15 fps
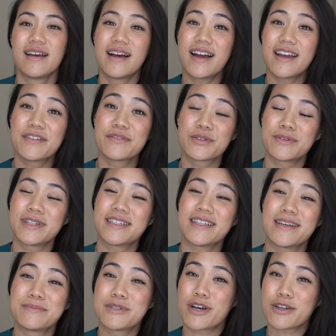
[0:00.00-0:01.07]
Hi everyone,
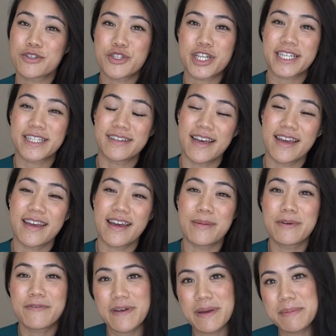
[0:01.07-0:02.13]
I'm Dr. Jenny Lay. I'm
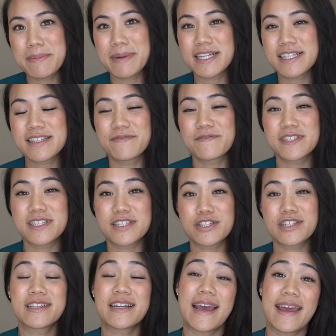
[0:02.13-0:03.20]
a family medicine
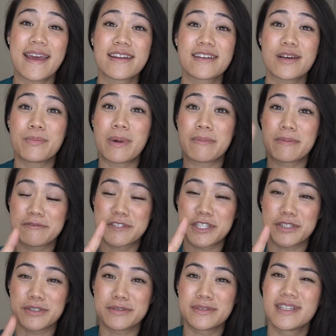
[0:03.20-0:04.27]
physician and a mom of
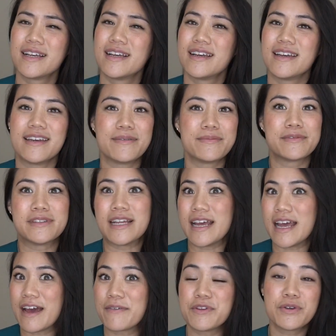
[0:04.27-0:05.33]
two. And
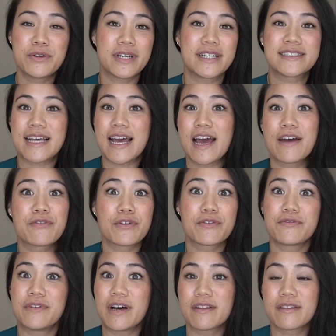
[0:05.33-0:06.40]
have you guys ever
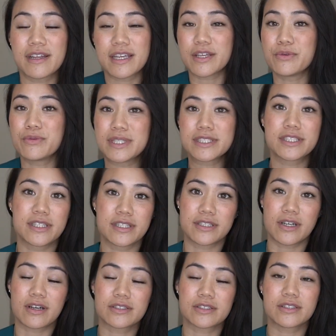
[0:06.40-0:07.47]
felt like you went to the
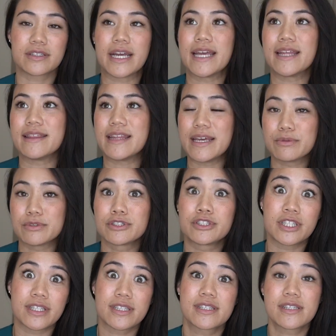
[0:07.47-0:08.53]
doctor and they were
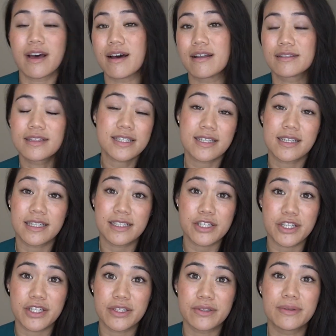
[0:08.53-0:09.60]
just not listening
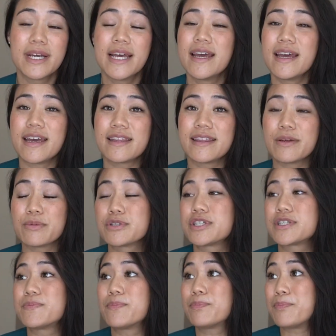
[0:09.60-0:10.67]
to you and they were
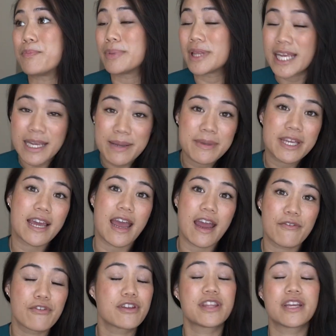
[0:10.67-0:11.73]
just blaming
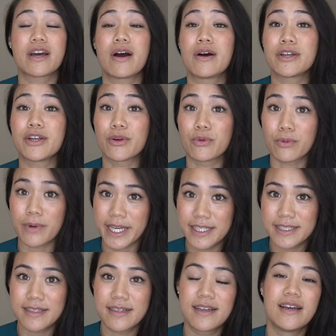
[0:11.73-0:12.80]
everything on your
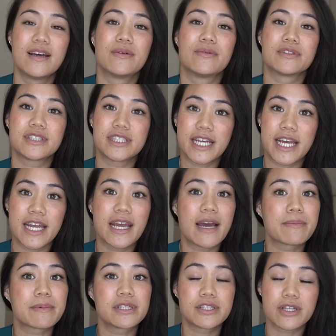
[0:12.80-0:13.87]
weight? Well, today
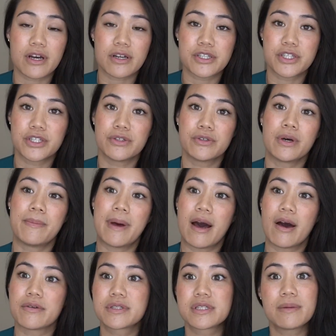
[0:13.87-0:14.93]
I'm going to talk to you
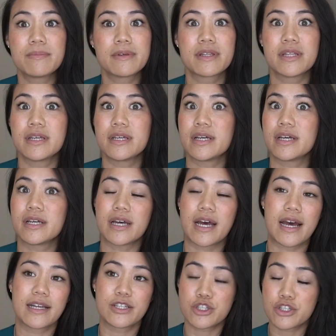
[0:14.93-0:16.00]
about some of the
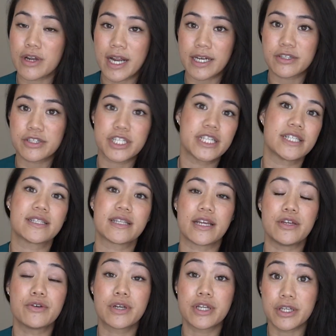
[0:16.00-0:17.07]
strategies that
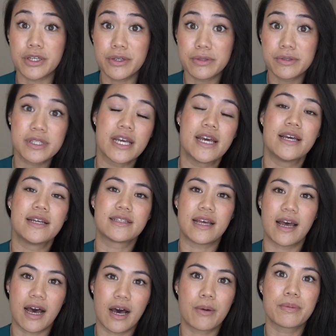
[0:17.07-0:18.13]
you can use to
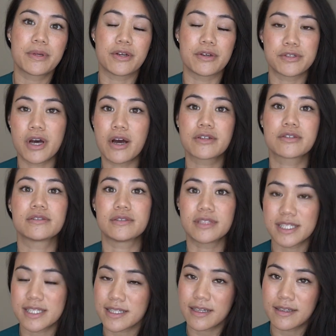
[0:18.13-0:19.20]
help your doctor
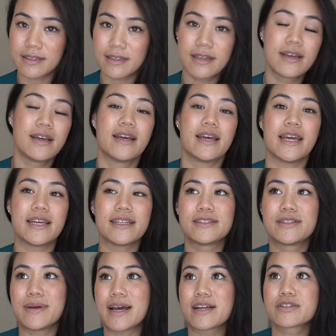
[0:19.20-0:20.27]
listen and
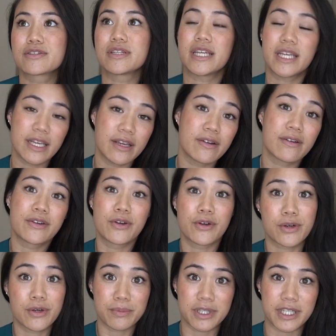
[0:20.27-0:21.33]
to actually hear your
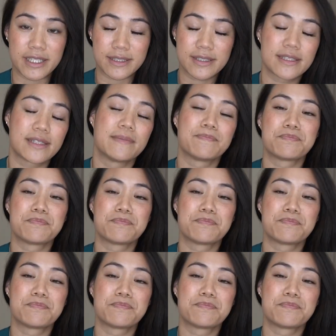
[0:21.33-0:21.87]
complaints.